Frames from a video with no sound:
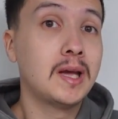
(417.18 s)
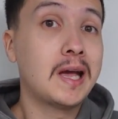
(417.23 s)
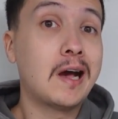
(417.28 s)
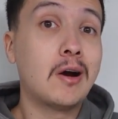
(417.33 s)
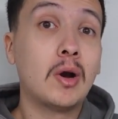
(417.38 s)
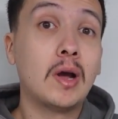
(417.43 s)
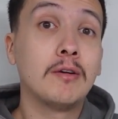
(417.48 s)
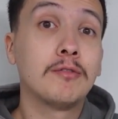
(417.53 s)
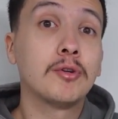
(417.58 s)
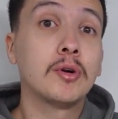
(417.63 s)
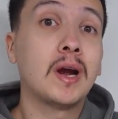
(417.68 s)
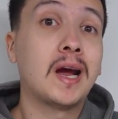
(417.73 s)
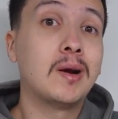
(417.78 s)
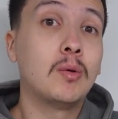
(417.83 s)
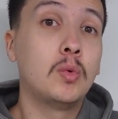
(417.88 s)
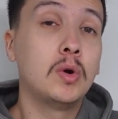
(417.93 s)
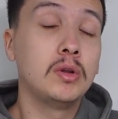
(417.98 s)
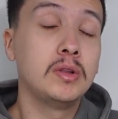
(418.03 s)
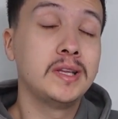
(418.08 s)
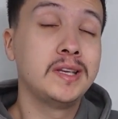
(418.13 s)
However, I
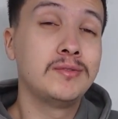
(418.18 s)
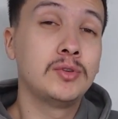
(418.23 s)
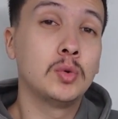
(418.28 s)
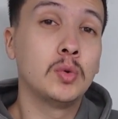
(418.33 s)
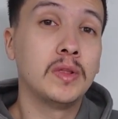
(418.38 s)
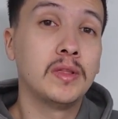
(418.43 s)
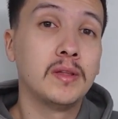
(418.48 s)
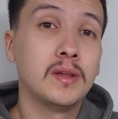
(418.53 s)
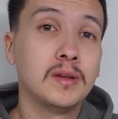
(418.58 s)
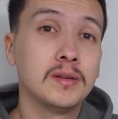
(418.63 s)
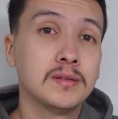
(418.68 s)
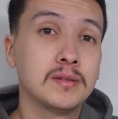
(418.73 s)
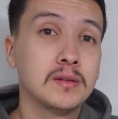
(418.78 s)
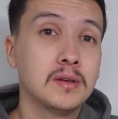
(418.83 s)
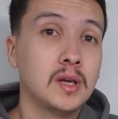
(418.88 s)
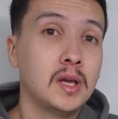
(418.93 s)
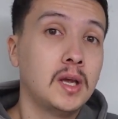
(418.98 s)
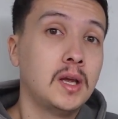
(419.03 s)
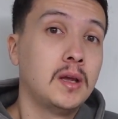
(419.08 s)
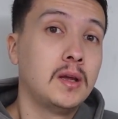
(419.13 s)
will leave you with this.
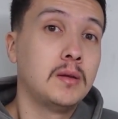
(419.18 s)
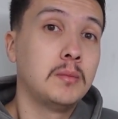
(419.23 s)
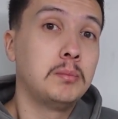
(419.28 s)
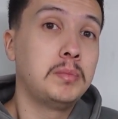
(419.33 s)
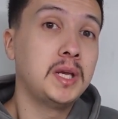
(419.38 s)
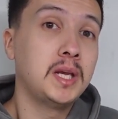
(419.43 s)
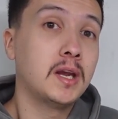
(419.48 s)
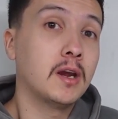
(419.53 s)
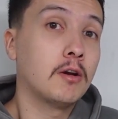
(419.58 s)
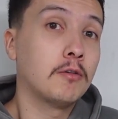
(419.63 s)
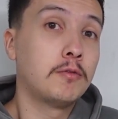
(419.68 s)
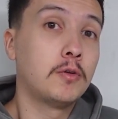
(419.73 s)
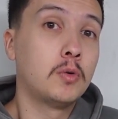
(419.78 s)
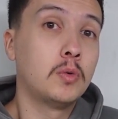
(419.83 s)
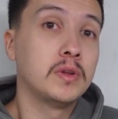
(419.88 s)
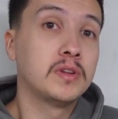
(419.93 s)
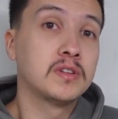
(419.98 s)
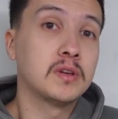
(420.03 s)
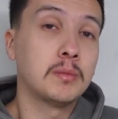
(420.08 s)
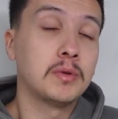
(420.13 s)
Be careful
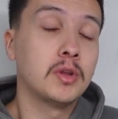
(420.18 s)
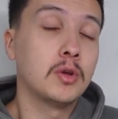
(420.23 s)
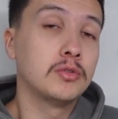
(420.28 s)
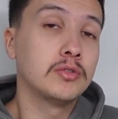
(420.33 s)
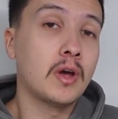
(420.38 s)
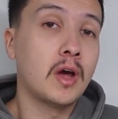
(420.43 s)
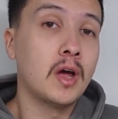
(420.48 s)
with some of those